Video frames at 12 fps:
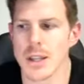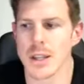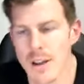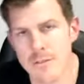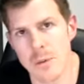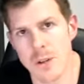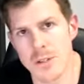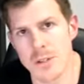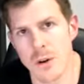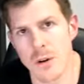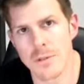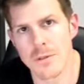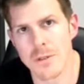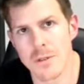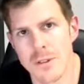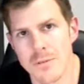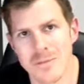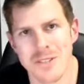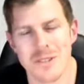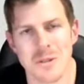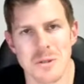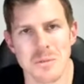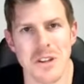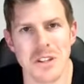love myself.
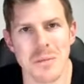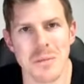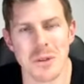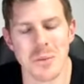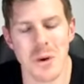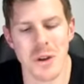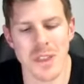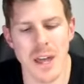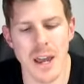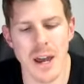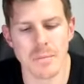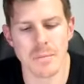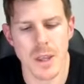It's pretty simple to work that out.